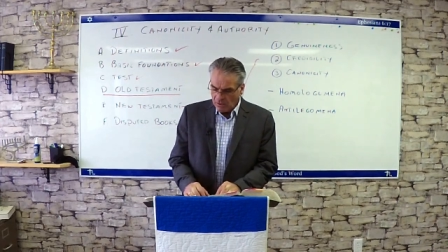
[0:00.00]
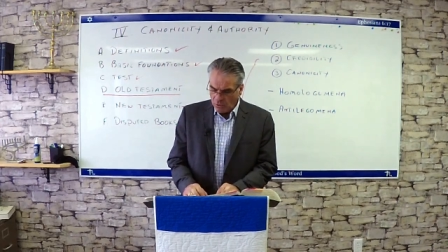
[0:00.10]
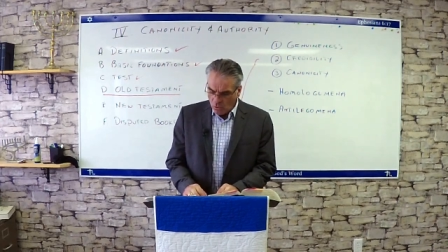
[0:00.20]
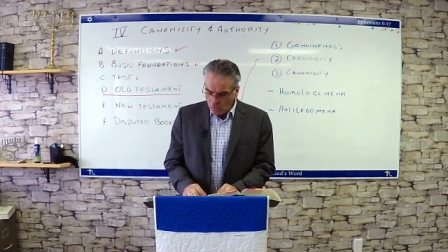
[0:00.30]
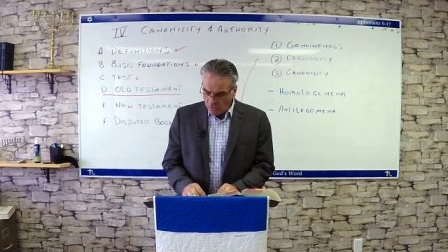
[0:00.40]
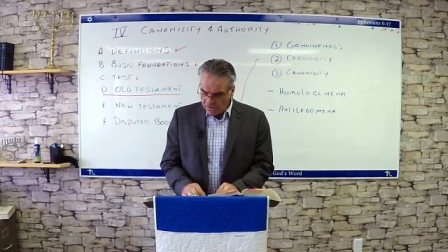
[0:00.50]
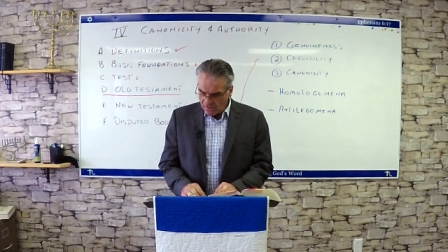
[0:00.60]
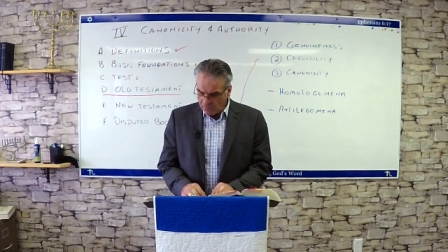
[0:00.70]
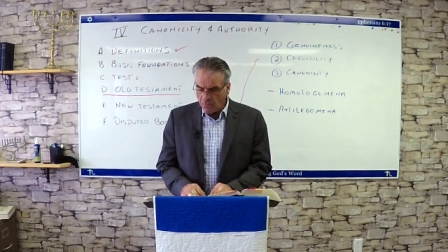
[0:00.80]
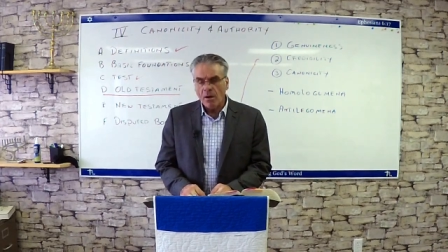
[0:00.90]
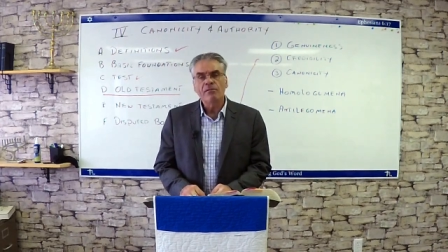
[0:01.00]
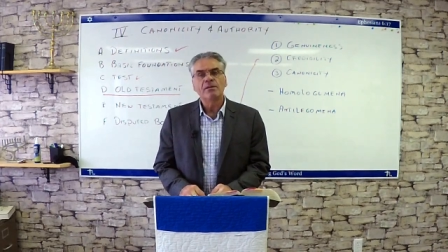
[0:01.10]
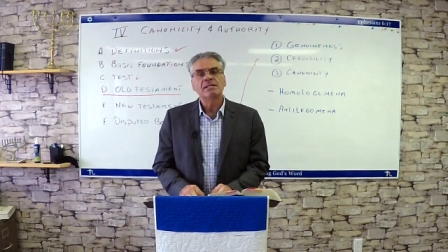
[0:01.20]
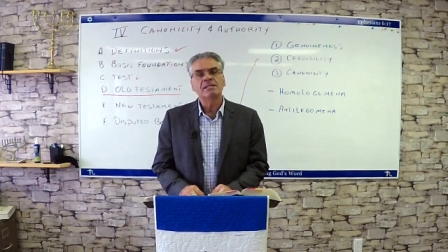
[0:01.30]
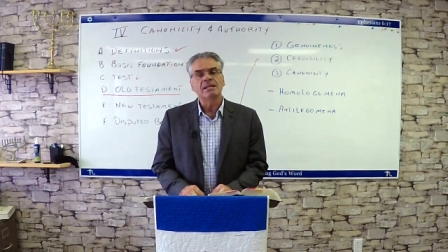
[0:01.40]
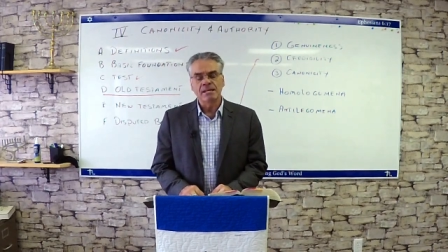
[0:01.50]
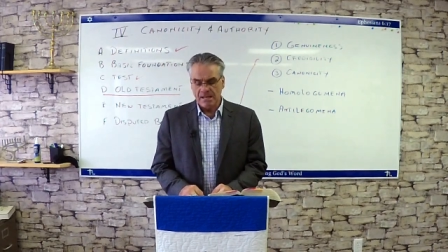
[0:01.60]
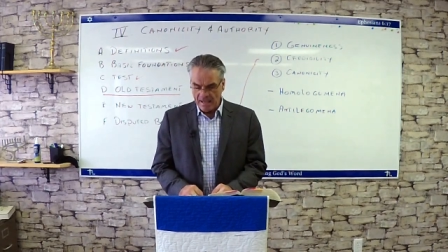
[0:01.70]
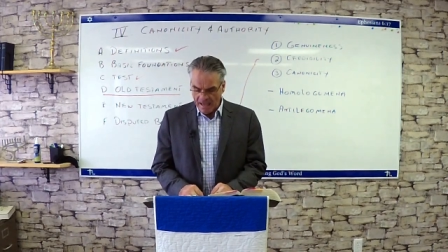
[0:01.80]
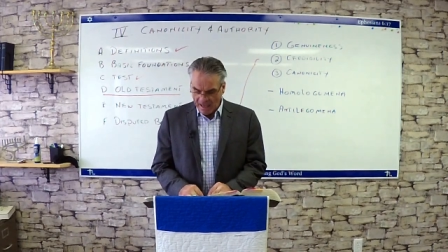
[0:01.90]
No words of
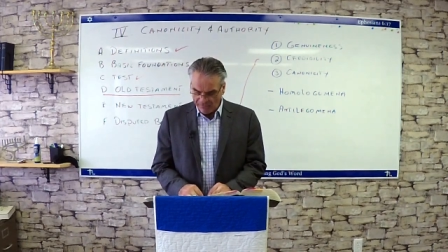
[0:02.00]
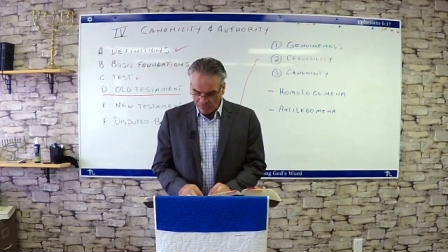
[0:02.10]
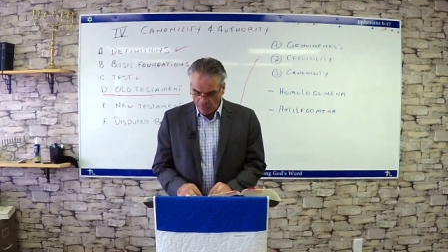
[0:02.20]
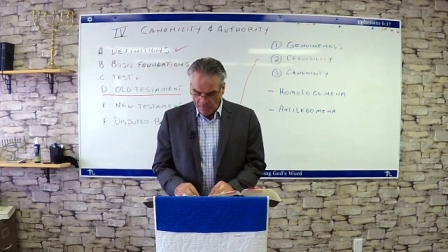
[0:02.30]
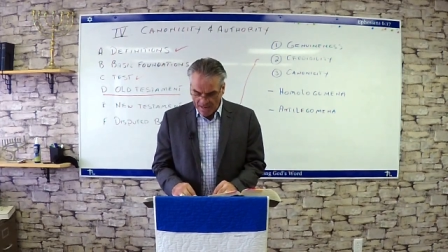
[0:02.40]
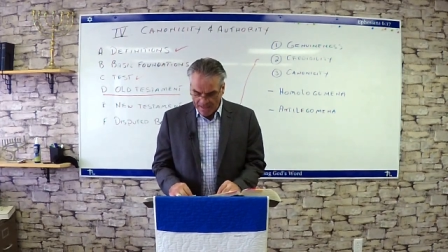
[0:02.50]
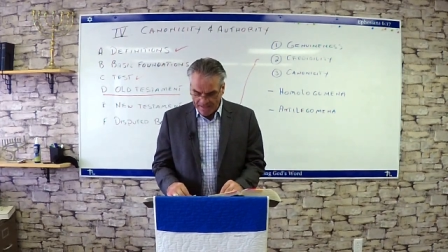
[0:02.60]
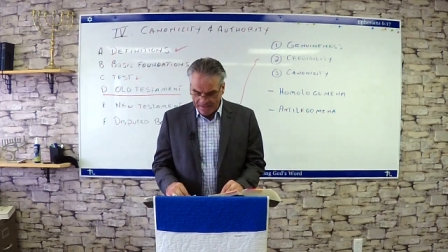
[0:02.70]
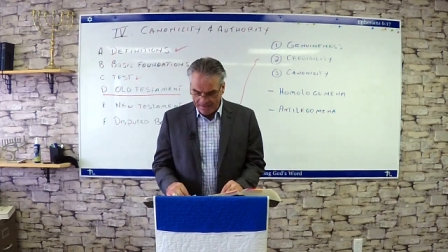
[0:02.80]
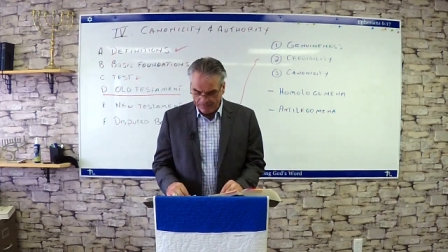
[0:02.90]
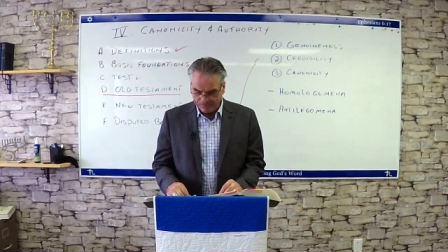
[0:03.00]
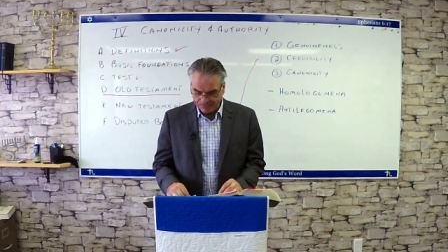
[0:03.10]
prophecy after Malachi.